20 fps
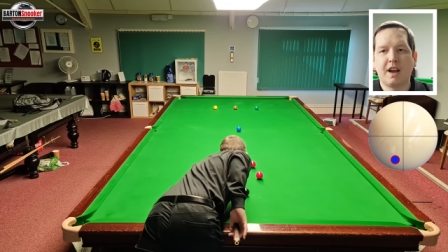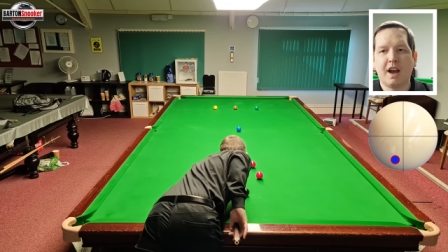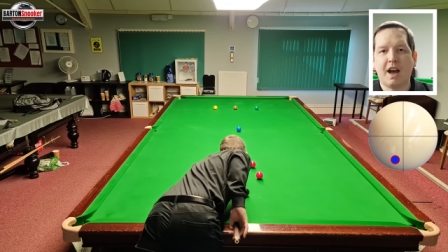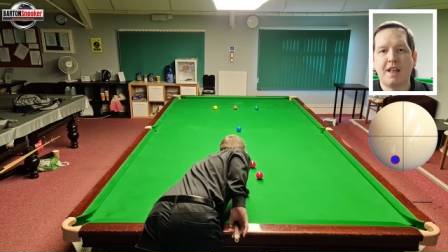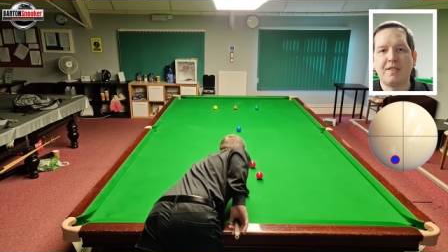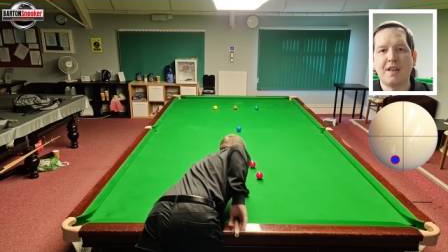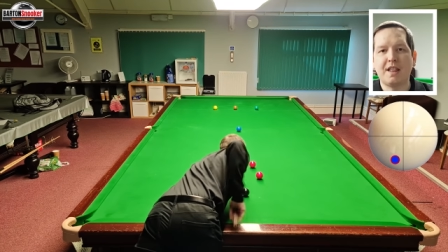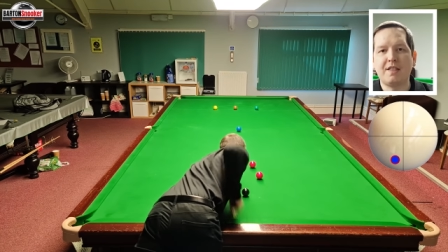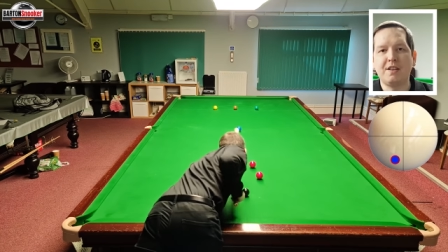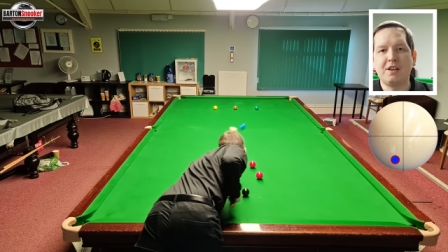
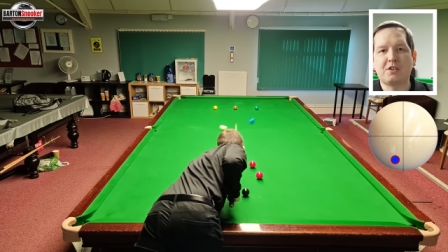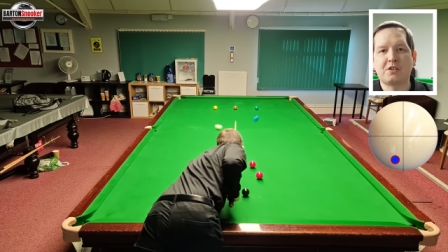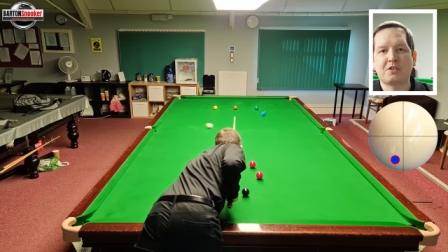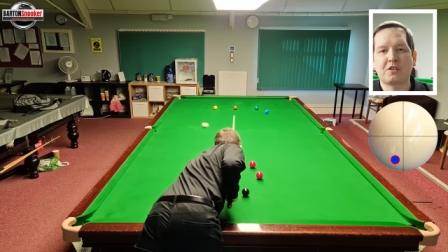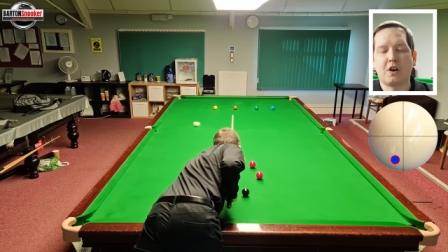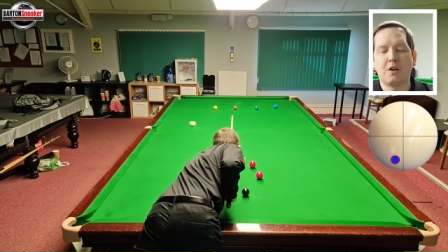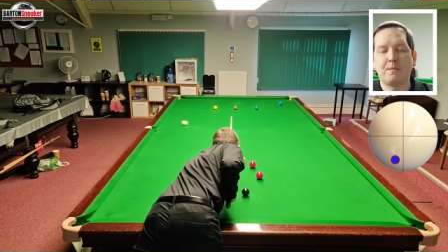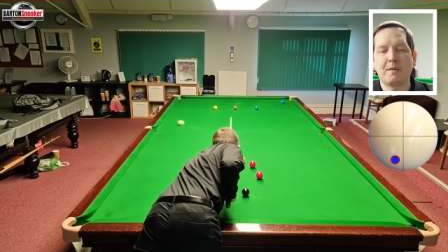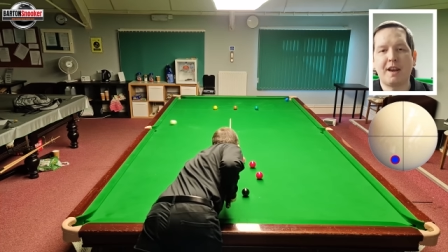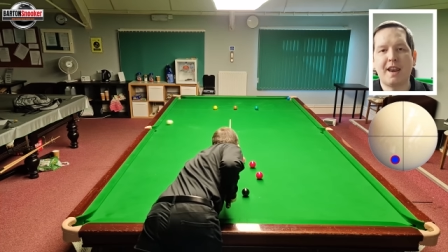And then this
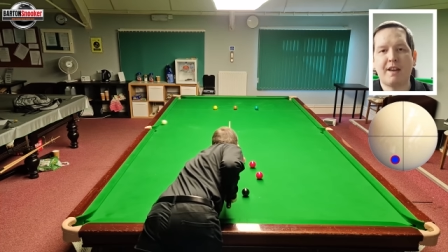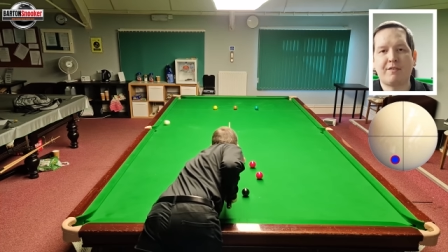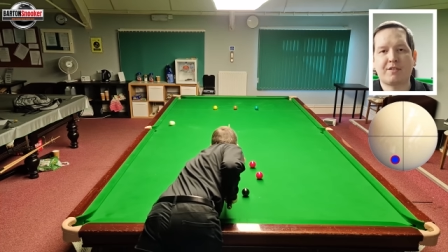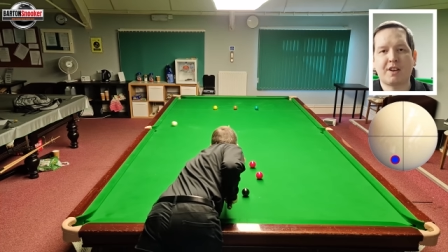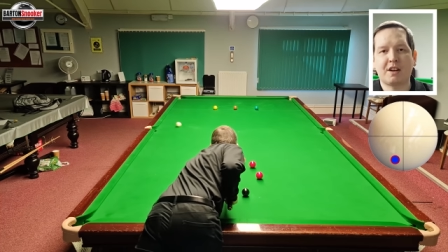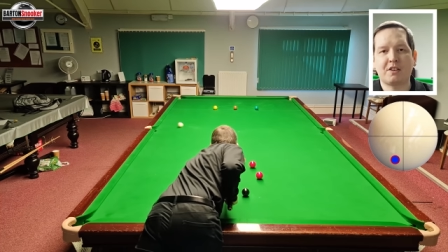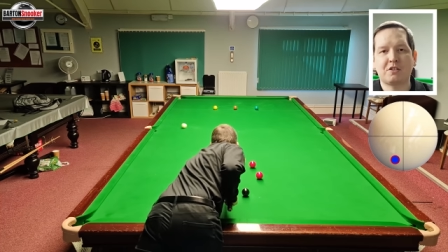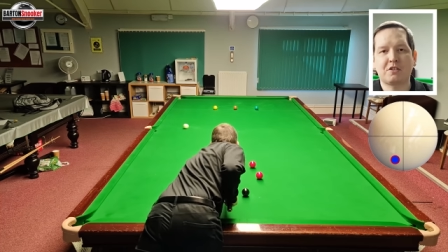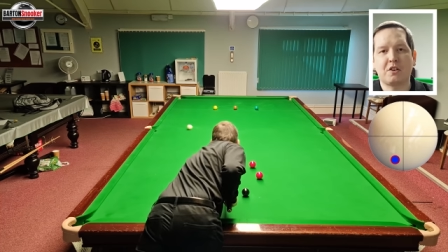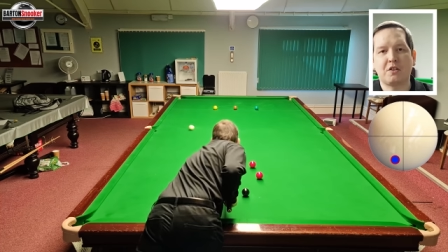time the
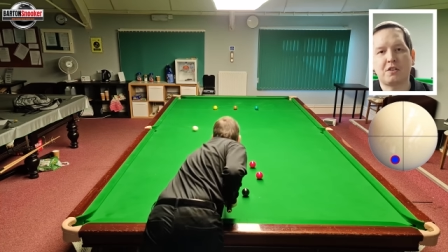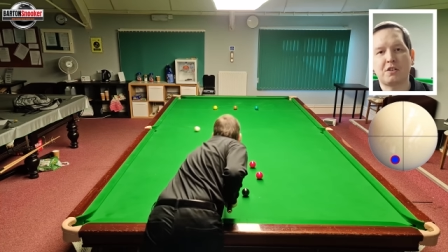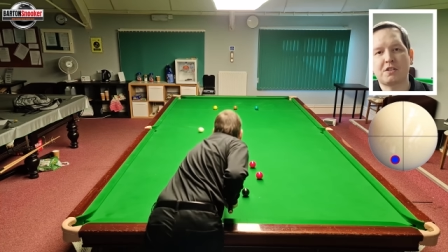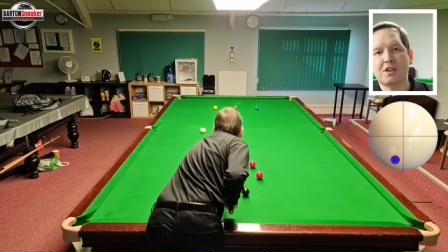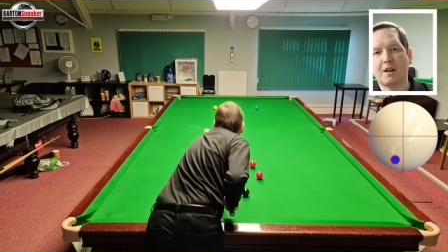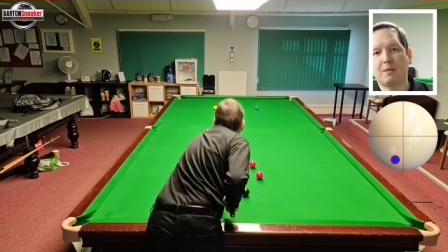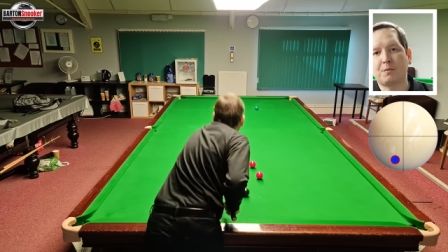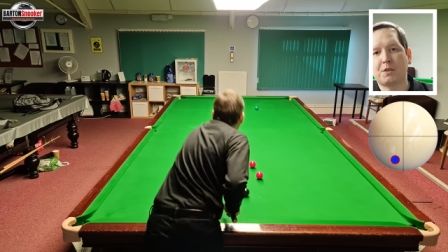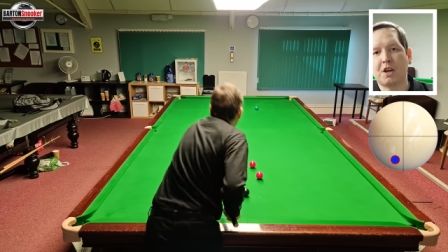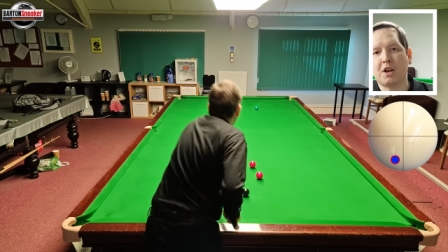left-hand side has
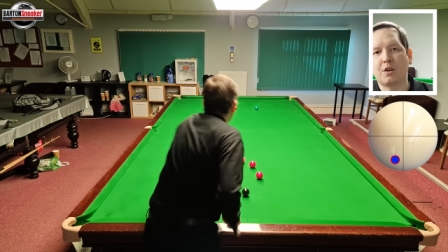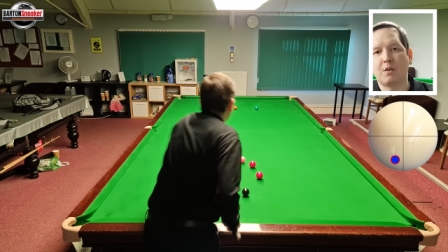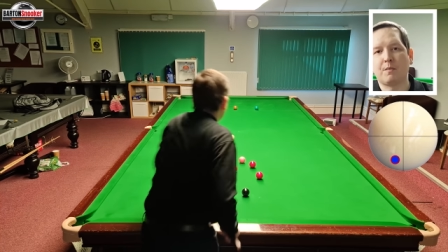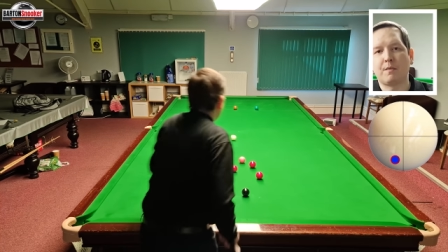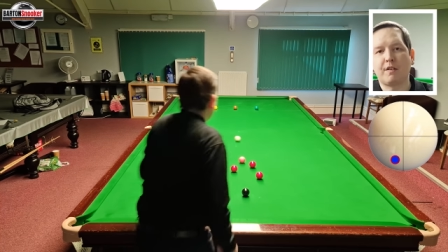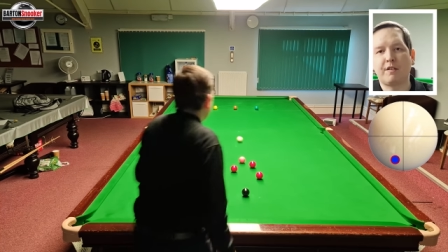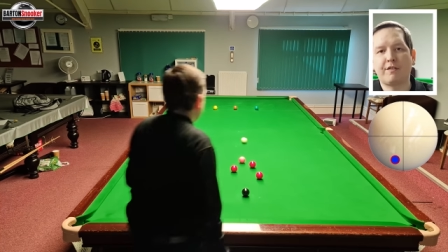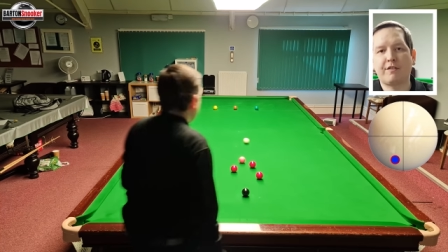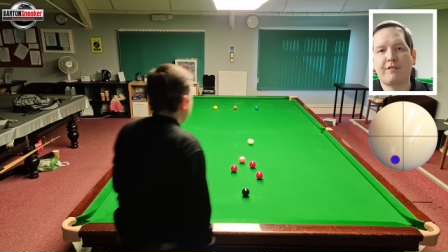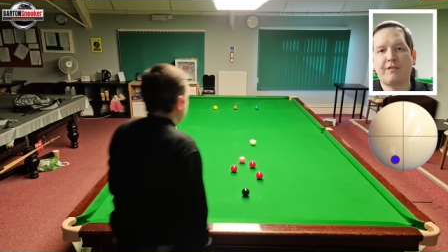helped it
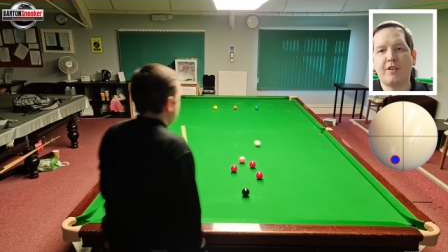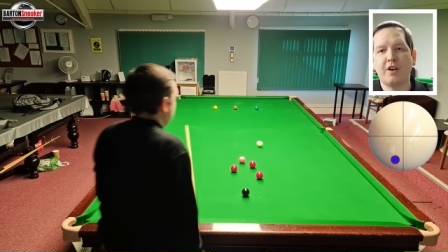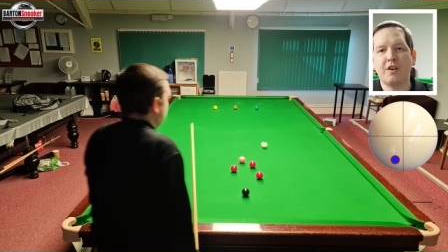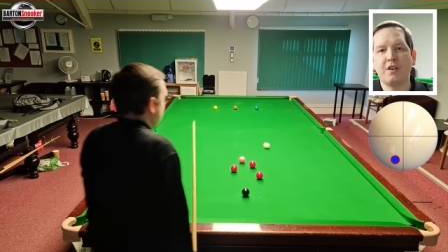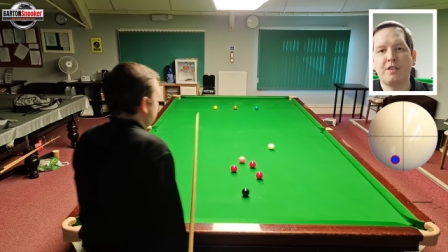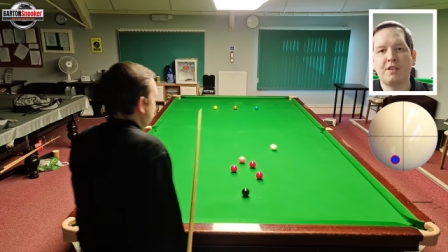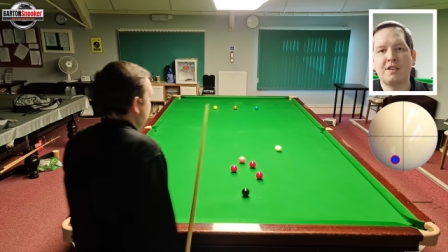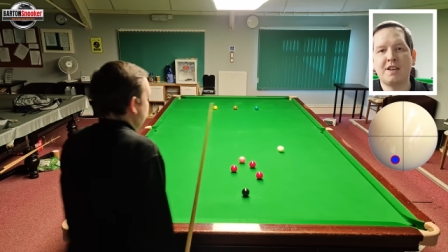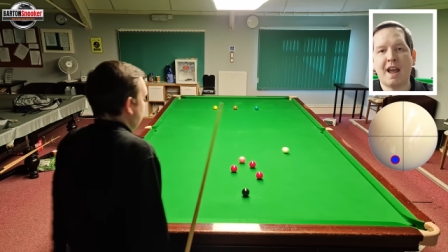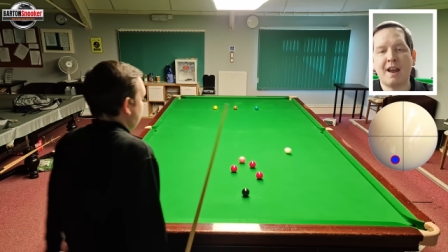come
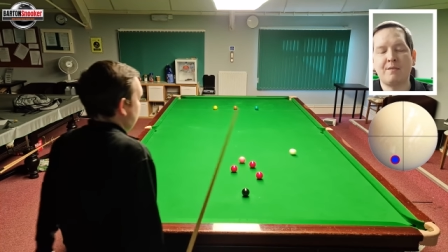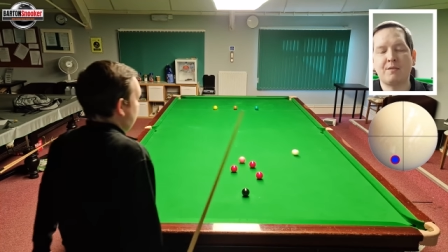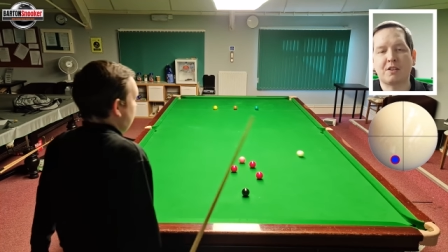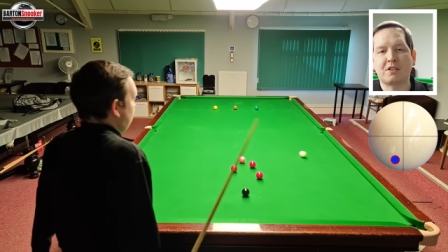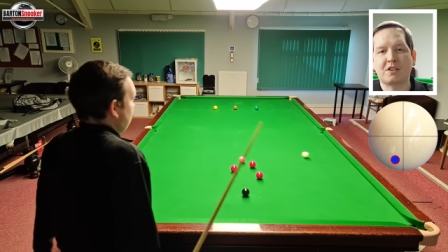further down the